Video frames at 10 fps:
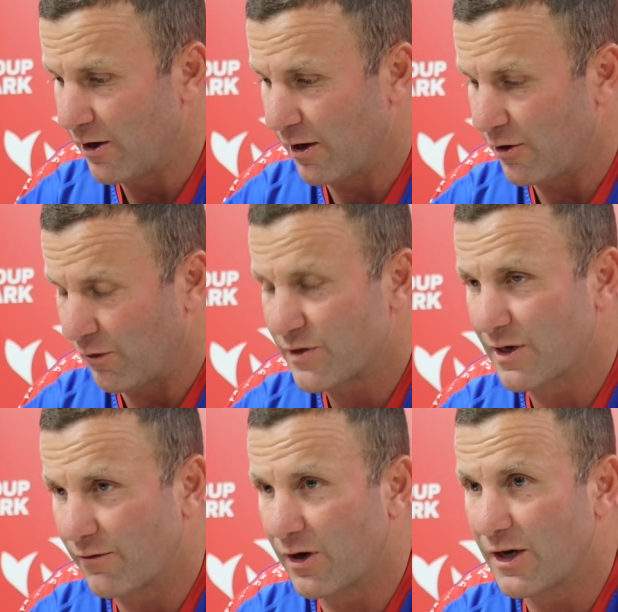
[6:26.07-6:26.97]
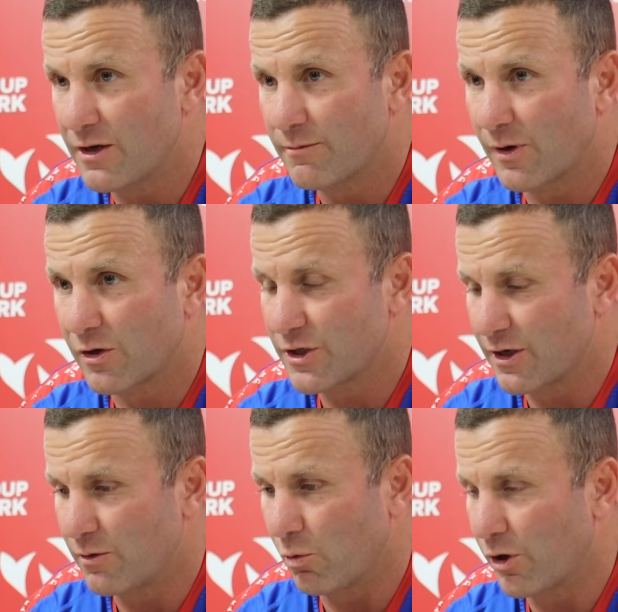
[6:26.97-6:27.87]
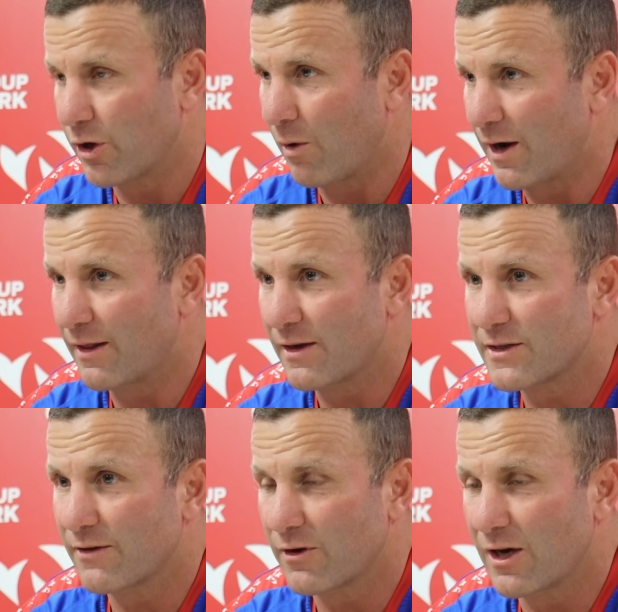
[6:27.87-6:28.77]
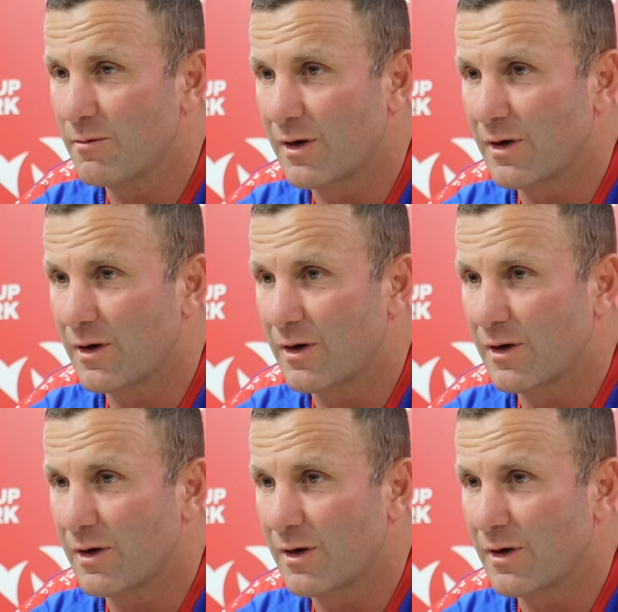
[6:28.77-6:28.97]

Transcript: the 17, because you need to work your way into that 17.